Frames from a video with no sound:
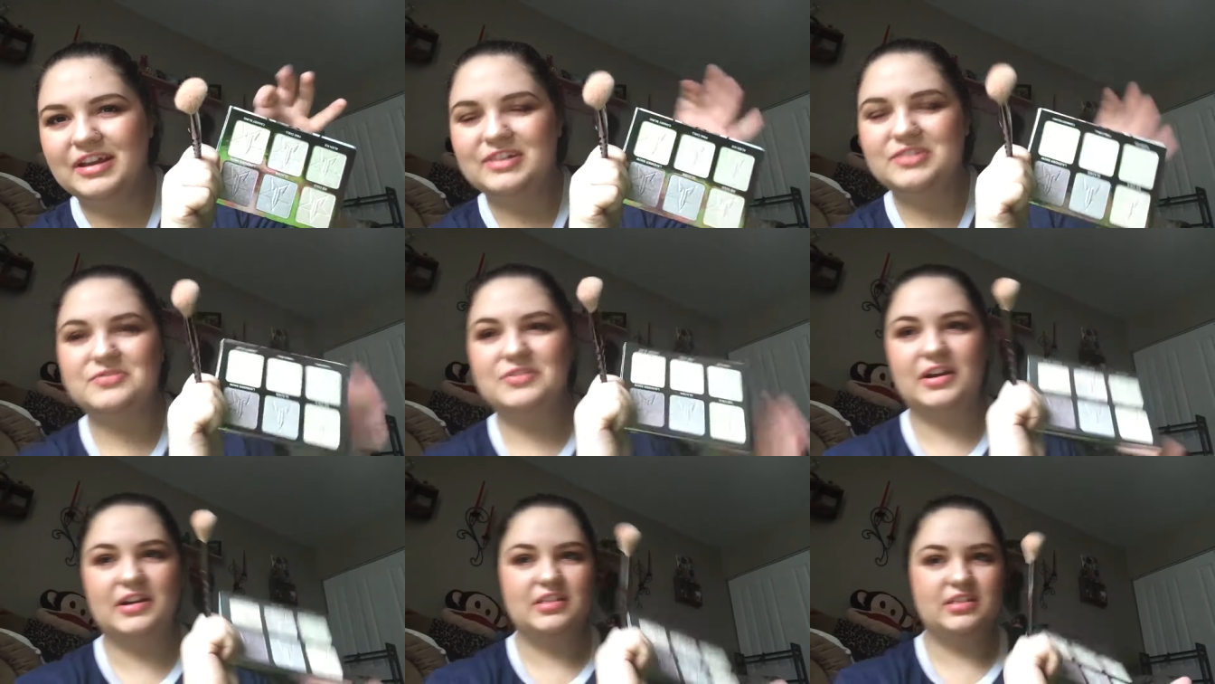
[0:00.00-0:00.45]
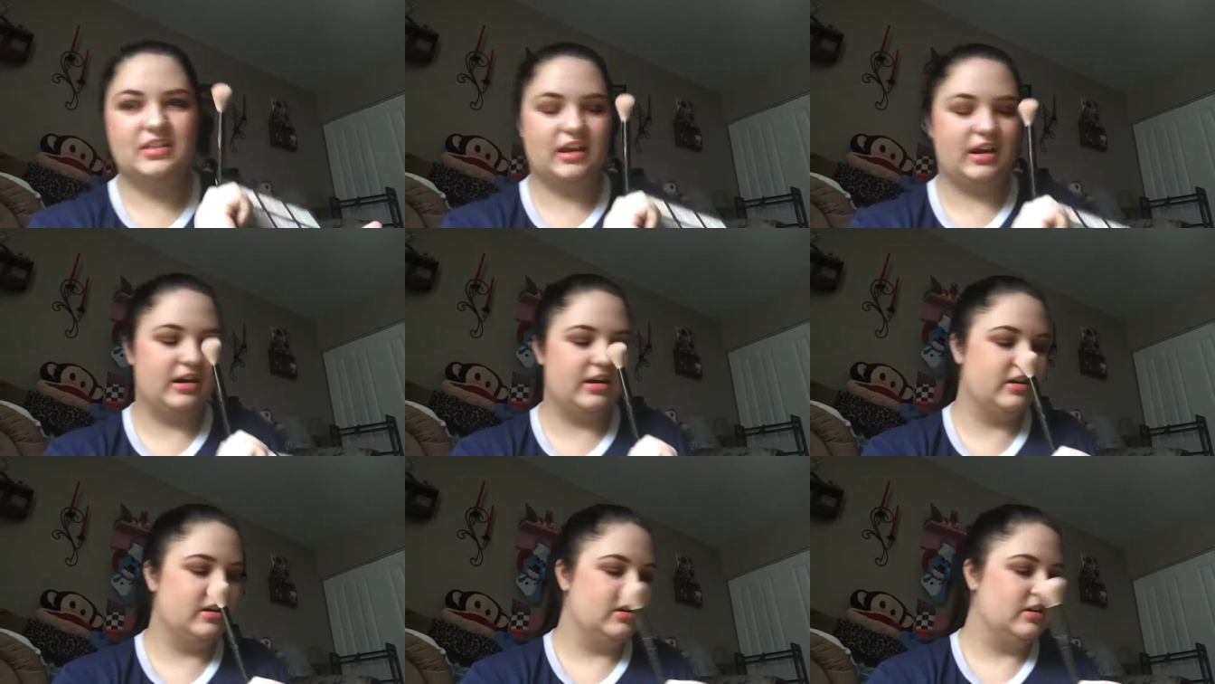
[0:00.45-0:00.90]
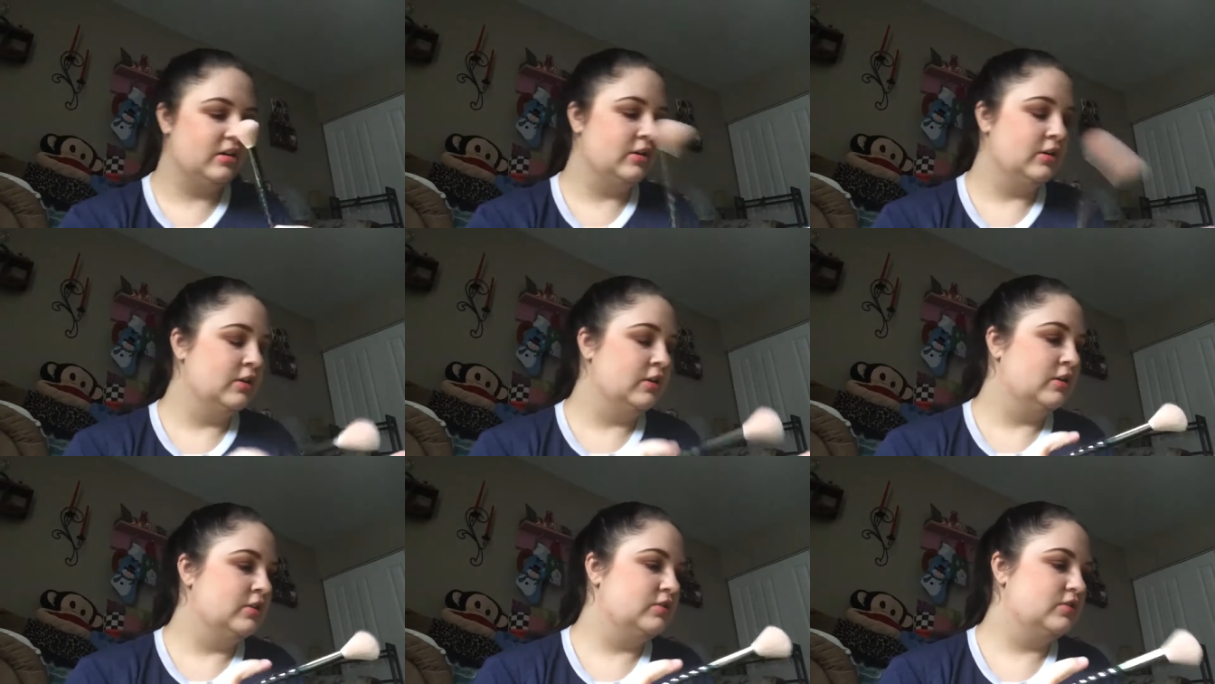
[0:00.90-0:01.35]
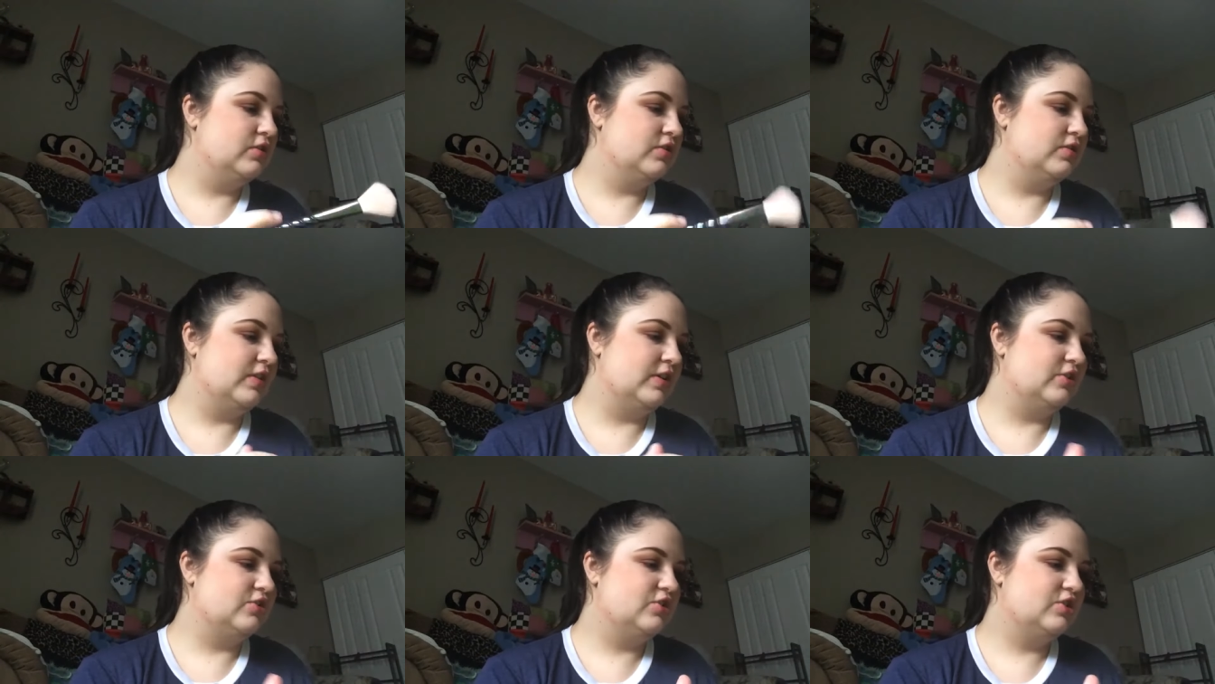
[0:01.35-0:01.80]
it's right there. So
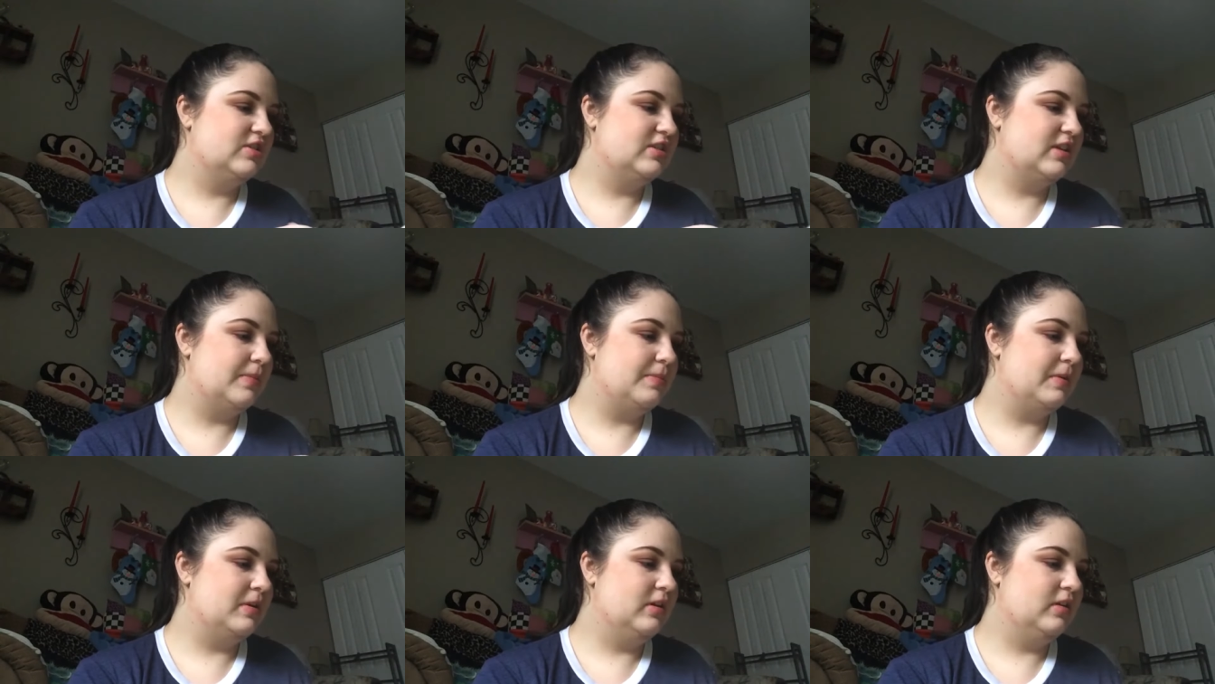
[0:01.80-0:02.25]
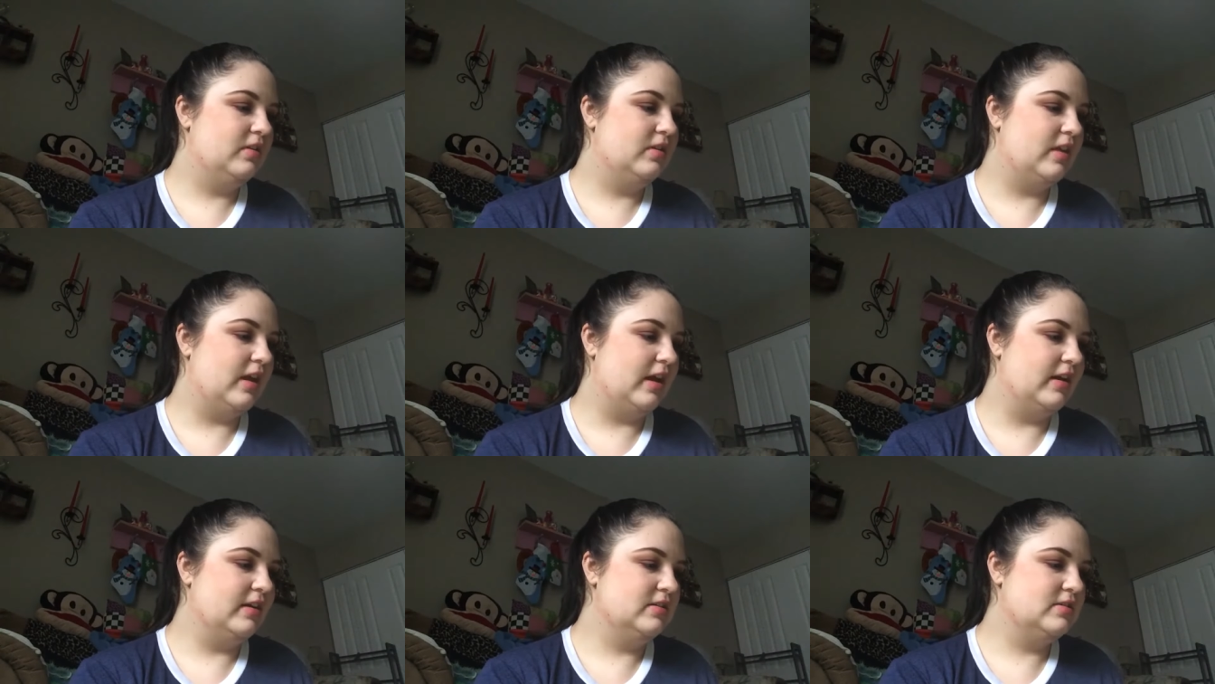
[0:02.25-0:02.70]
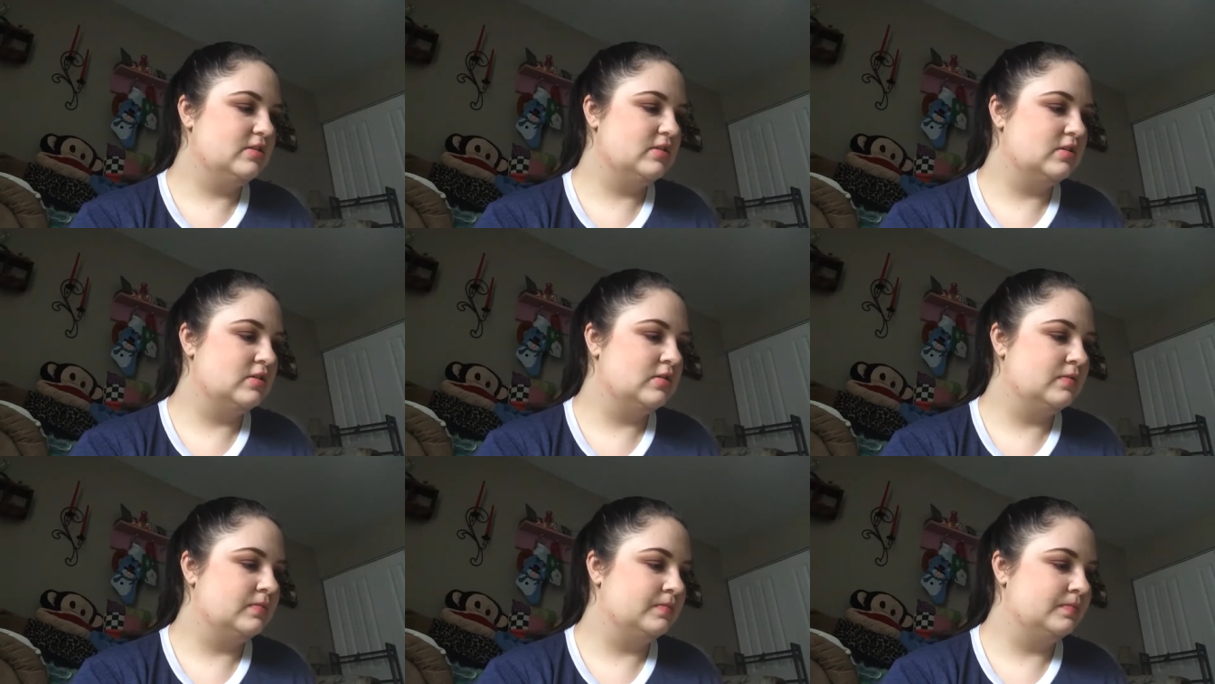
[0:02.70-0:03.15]
let's just dip into this.